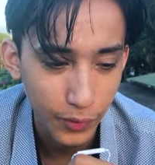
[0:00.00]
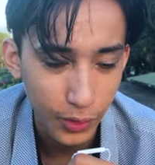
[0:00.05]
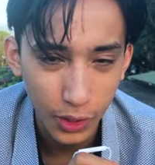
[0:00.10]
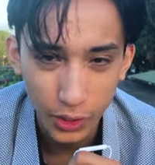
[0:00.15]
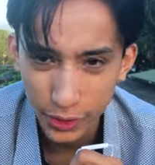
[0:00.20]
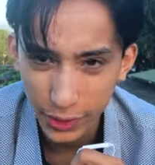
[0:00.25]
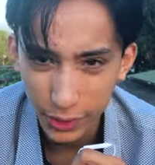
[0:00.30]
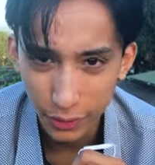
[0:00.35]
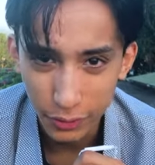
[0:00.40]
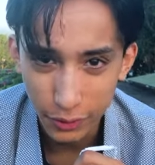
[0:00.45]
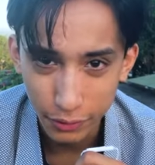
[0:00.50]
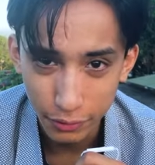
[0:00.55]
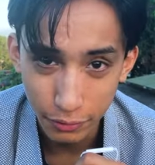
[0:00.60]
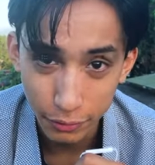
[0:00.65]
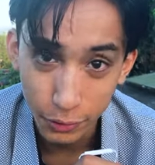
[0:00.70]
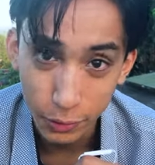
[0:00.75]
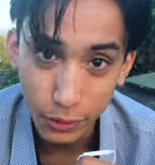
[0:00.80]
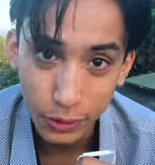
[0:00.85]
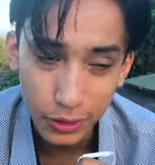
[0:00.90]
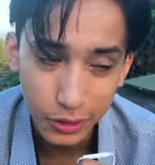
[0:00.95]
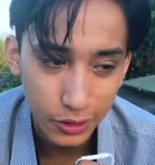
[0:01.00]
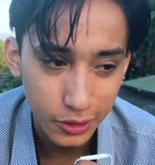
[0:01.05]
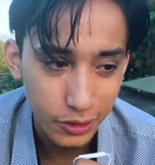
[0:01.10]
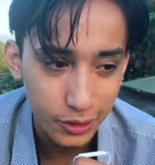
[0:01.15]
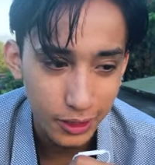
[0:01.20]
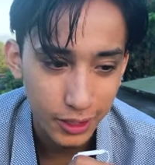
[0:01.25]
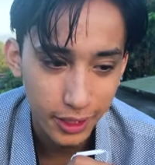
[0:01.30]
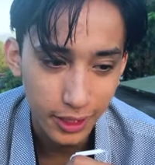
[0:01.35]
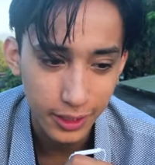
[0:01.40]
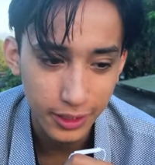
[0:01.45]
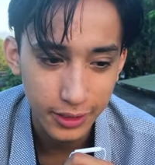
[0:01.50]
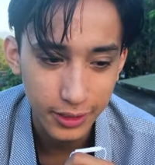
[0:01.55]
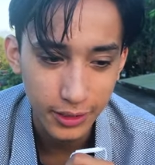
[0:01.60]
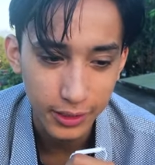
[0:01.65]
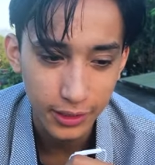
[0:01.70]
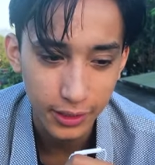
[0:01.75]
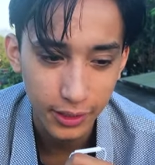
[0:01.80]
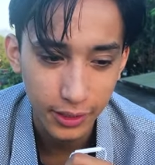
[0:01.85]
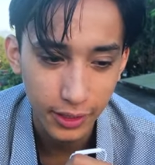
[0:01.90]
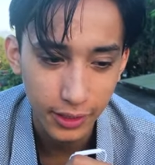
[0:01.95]
unhealthy food
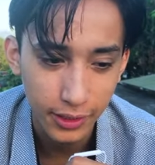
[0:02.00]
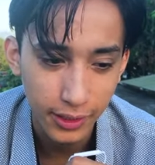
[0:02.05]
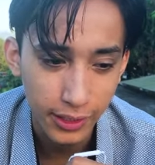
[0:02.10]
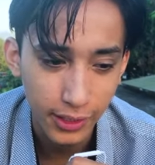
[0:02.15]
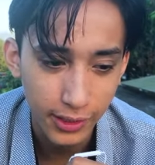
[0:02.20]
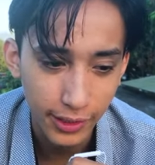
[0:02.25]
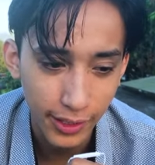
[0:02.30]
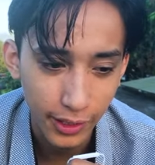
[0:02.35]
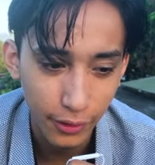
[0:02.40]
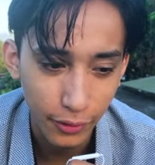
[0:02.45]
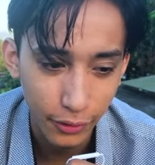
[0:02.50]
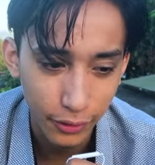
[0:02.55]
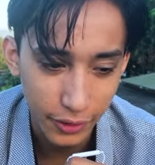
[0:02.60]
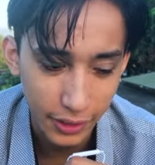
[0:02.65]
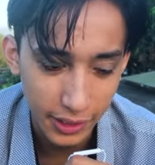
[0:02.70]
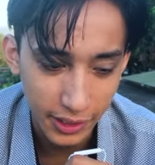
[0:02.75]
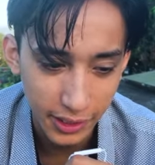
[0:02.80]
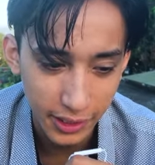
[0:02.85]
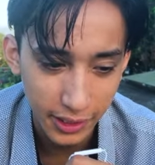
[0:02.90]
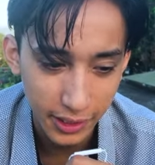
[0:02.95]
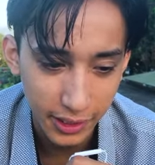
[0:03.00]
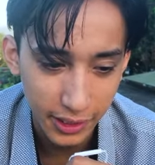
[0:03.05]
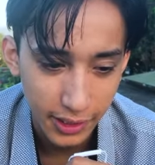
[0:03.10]
and an unhealthy